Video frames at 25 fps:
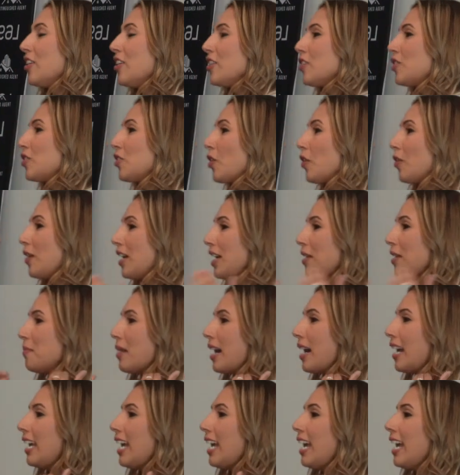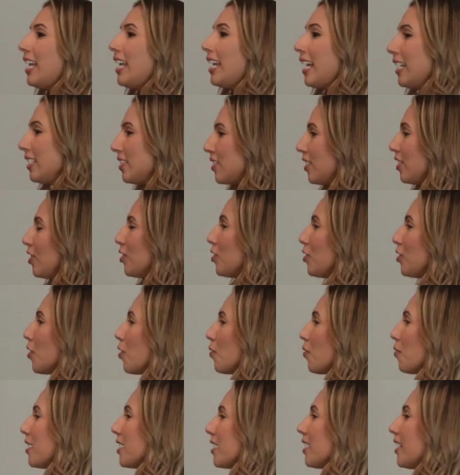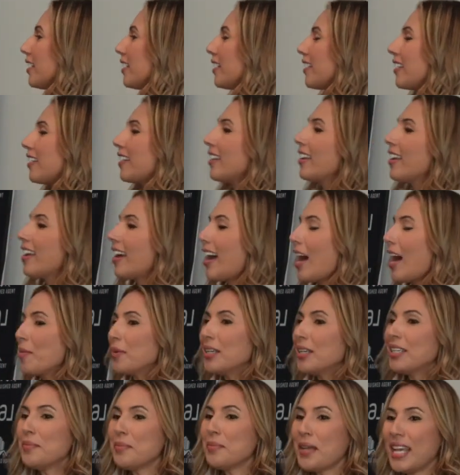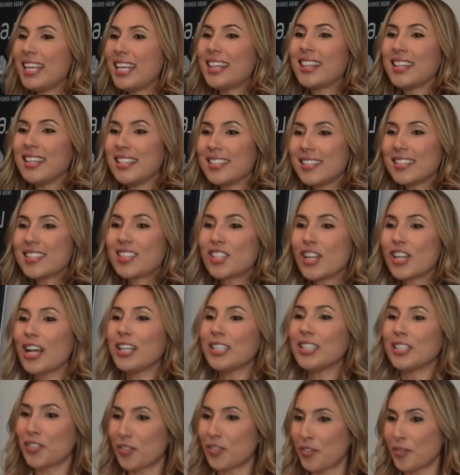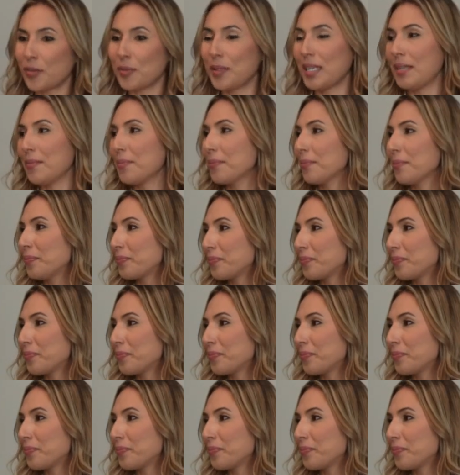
So in my head, I said, you know what? I'm going to make this a challenge for me.